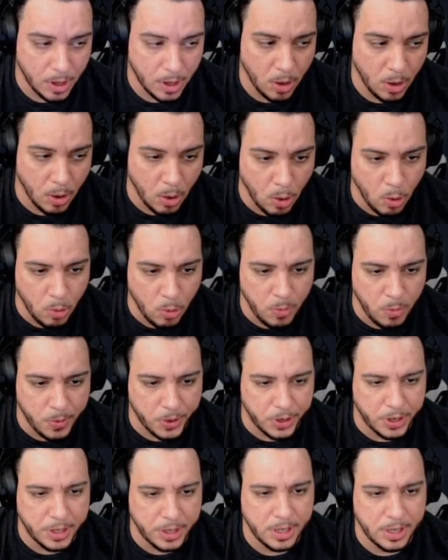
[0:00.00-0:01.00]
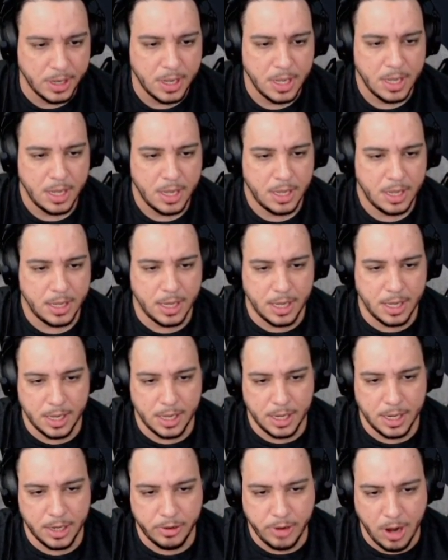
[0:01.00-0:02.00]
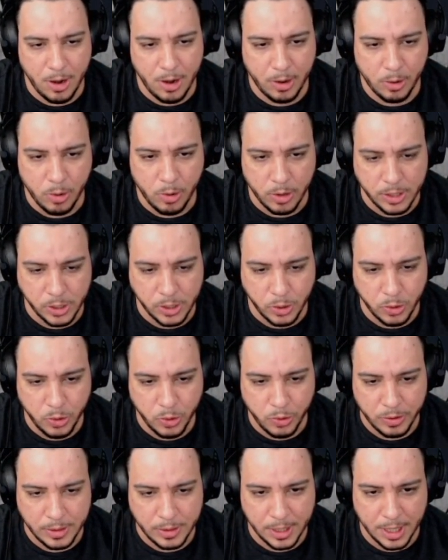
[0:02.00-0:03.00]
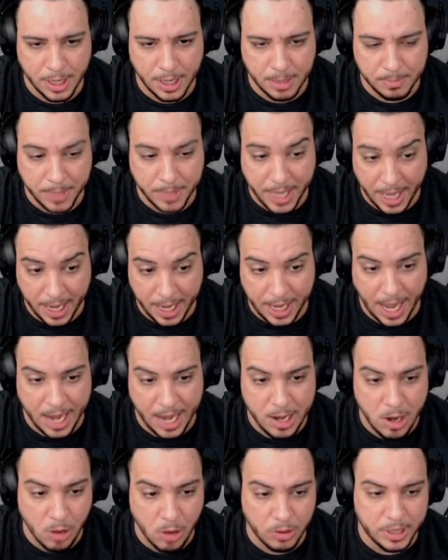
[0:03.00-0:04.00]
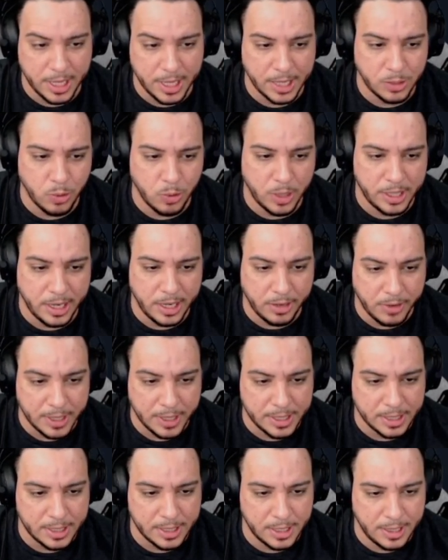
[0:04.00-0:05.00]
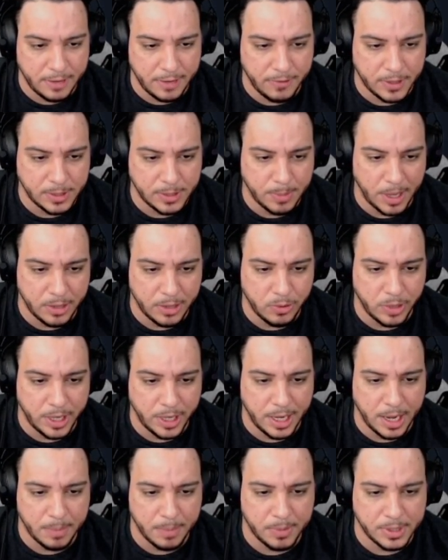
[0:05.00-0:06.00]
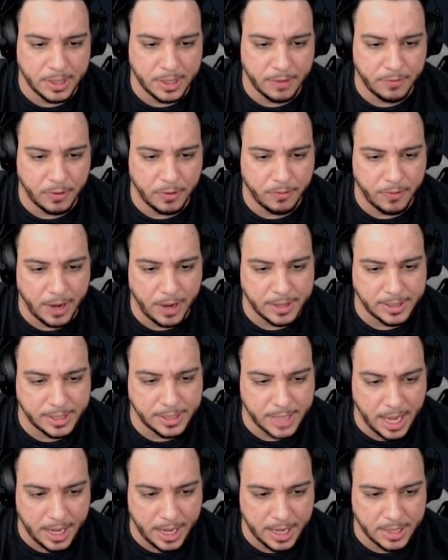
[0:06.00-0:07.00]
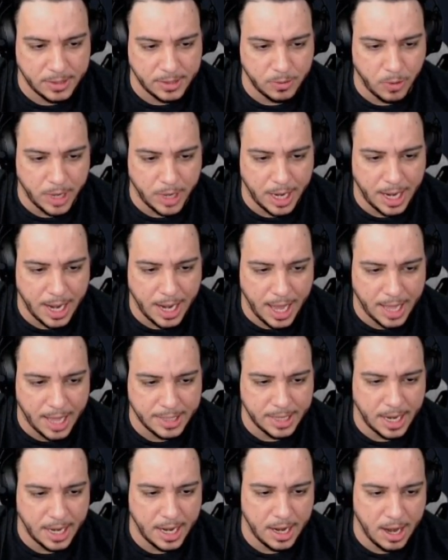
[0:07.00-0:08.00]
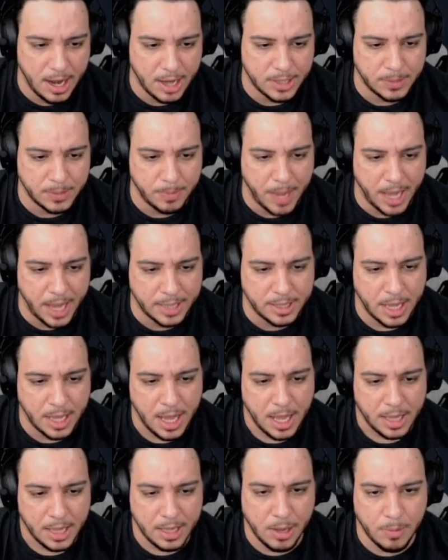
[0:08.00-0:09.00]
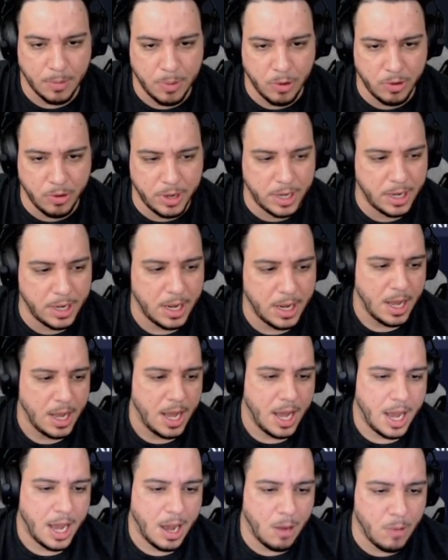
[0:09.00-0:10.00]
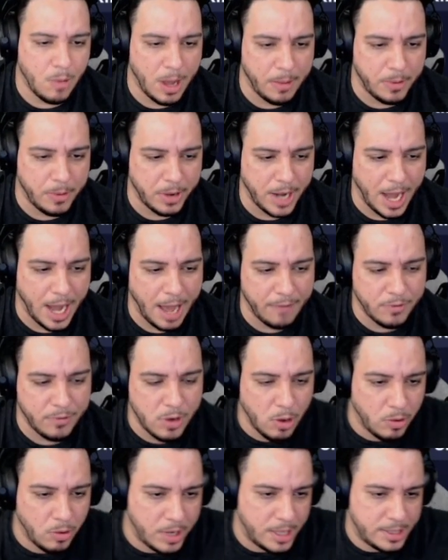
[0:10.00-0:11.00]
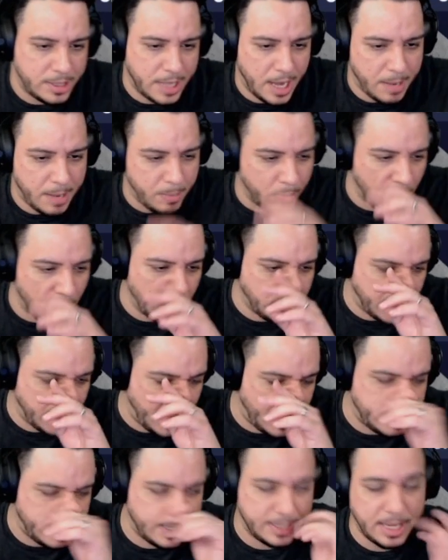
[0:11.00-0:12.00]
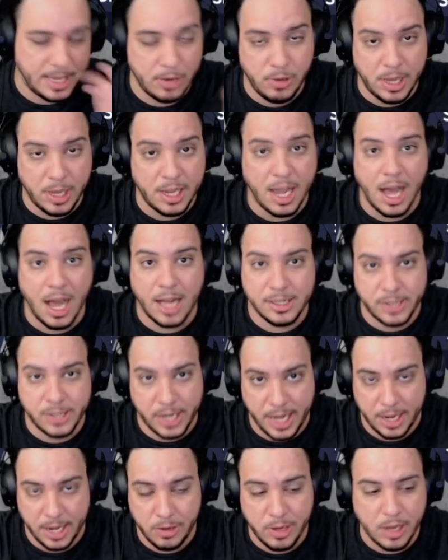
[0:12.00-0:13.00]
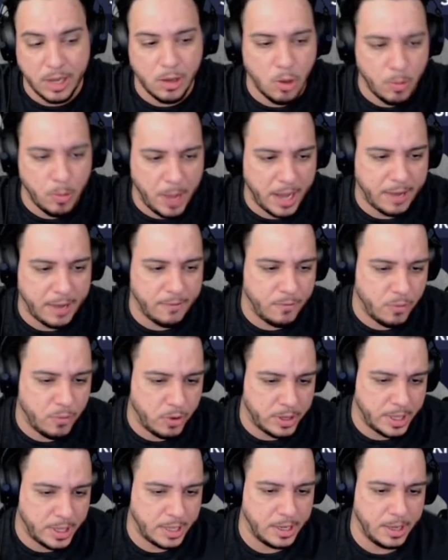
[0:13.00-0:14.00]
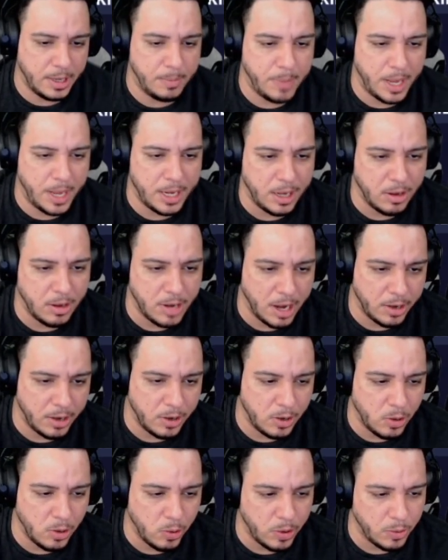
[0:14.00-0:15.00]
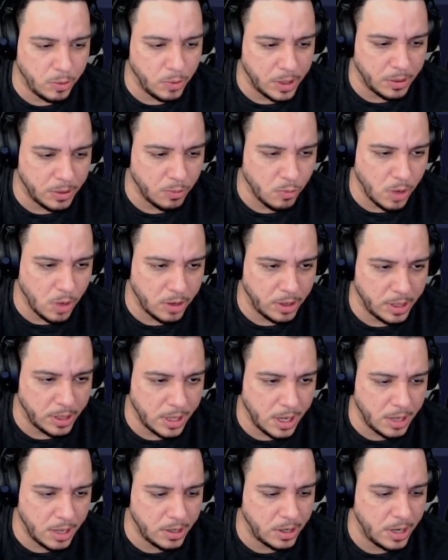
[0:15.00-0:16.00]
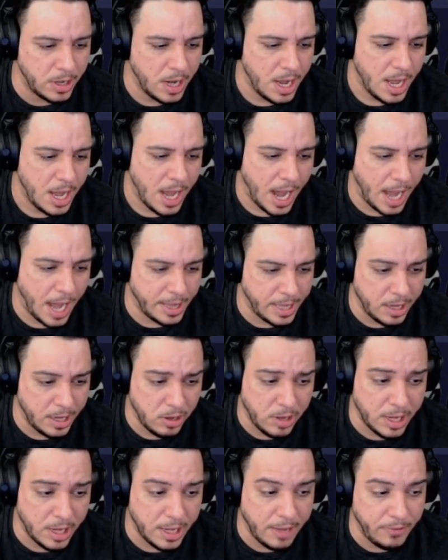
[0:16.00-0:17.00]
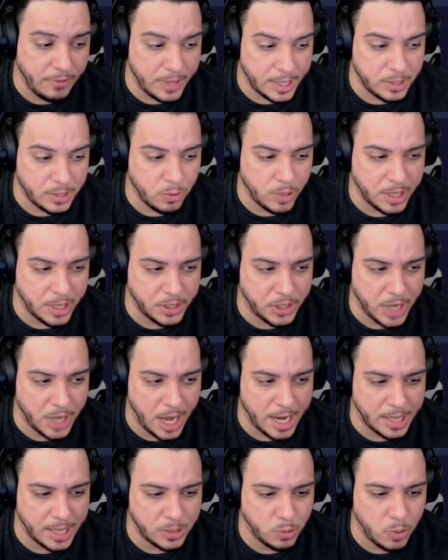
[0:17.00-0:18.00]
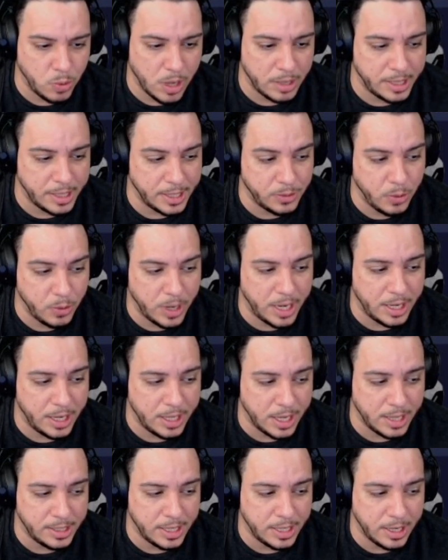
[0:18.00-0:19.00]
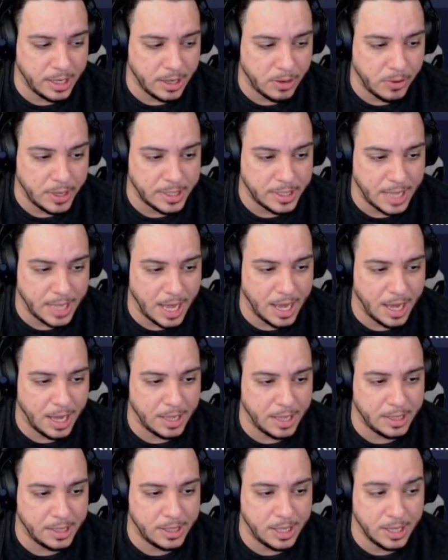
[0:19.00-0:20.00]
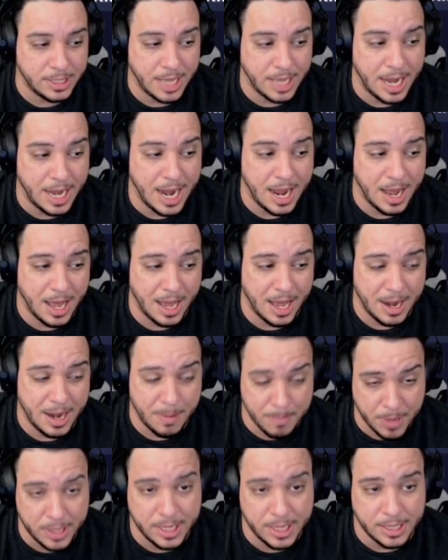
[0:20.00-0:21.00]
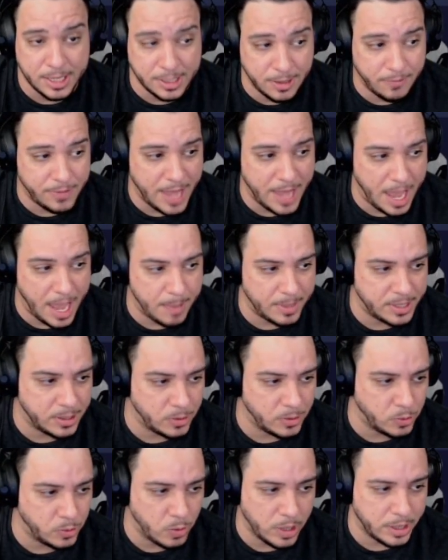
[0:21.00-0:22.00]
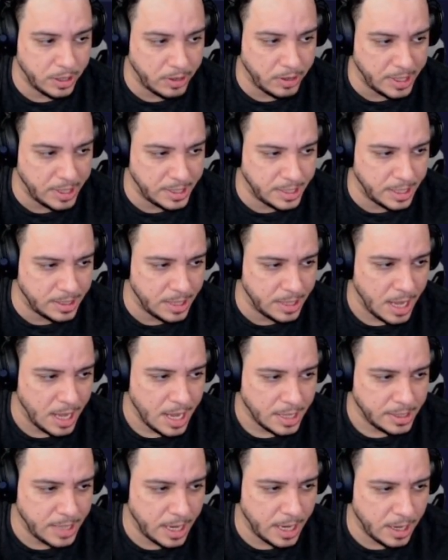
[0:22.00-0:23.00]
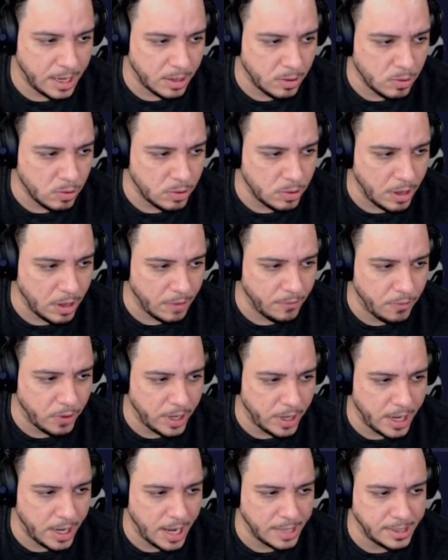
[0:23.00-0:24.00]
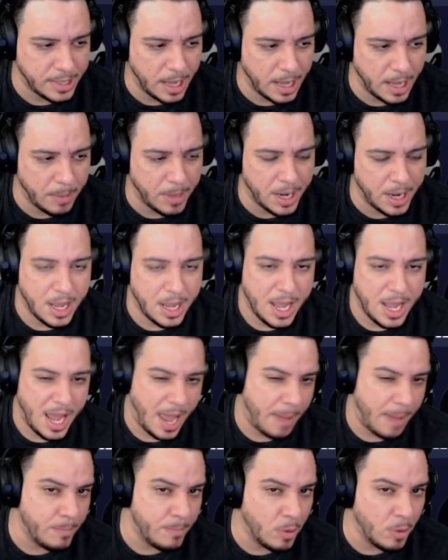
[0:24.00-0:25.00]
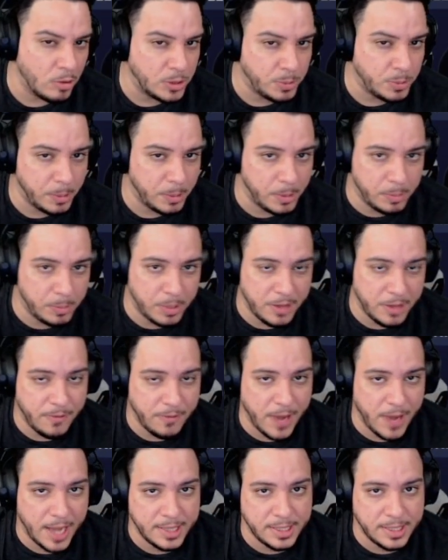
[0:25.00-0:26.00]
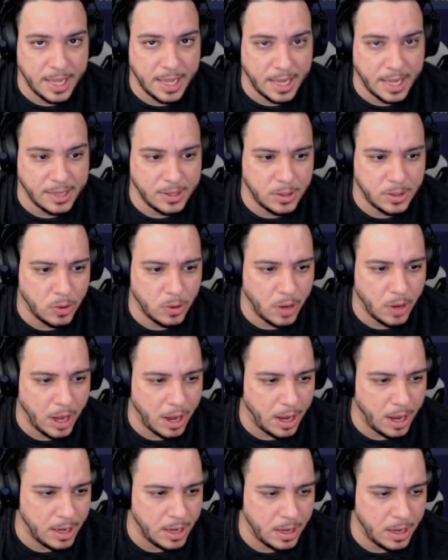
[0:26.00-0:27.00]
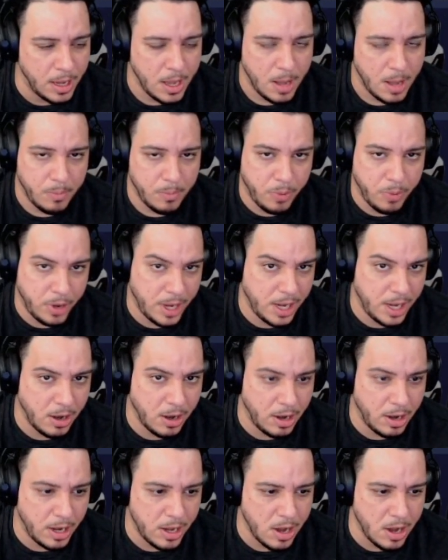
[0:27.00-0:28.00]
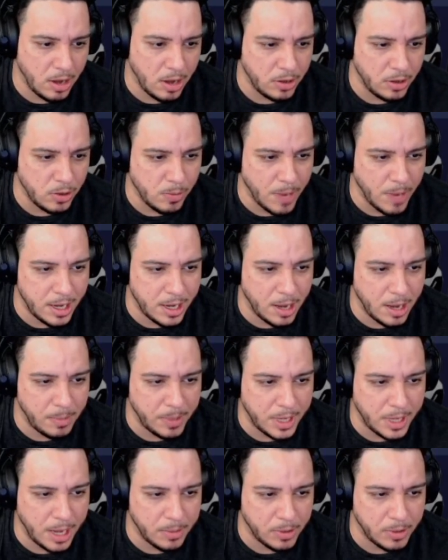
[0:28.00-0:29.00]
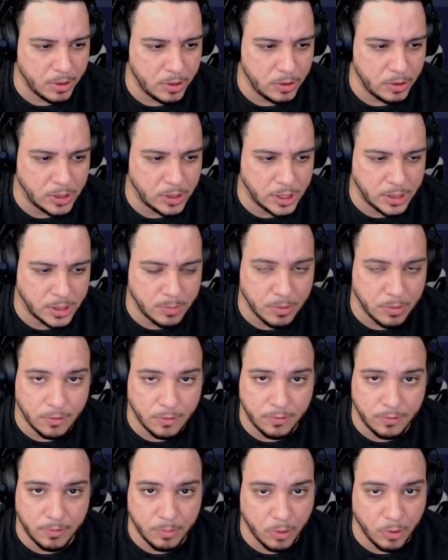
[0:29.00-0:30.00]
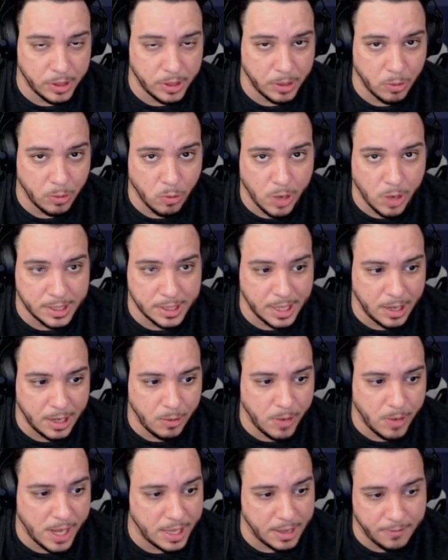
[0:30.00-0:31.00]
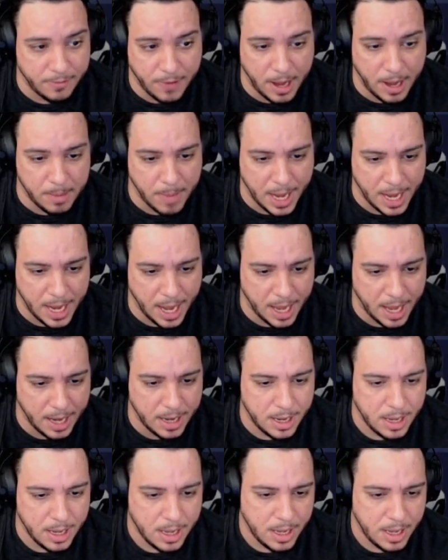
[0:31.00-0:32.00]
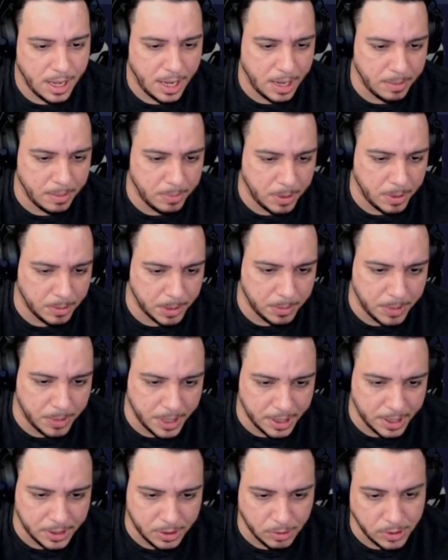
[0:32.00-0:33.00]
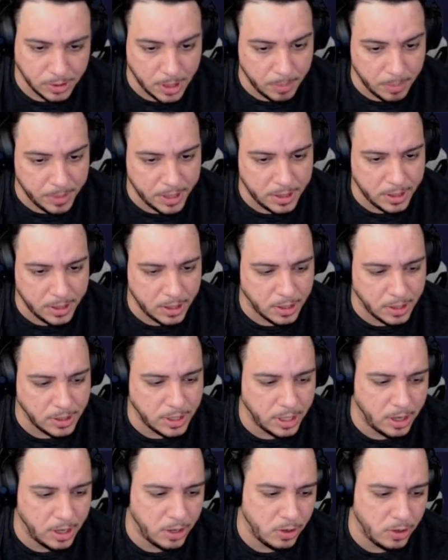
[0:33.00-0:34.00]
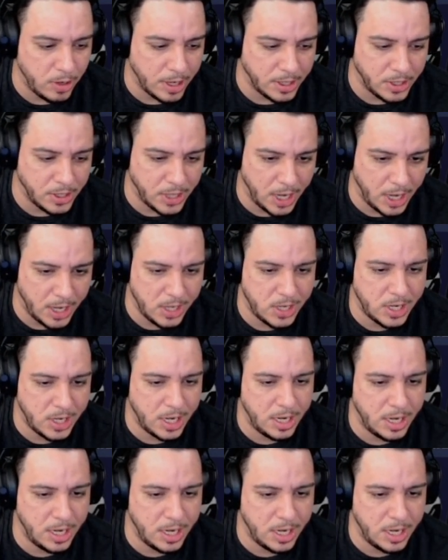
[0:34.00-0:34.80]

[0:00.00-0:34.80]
over Corkscrew Kick. I know this one decreases the defense by 29% for 5 seconds when it lands and knocks back the opponent. However, I've noticed that in most cases, and you can alternate, you can go back and forth, and depending on how you're doing with one or the other, I think you can give this one a shot as well. This one does increase does an abundance of damage as well. 36-second cooldown, 49 stamina, and most PvP fights tend to end pretty early on. You might not be able to use this move more than once anyway, and the fight might end in PvP. So something to consider. You can change it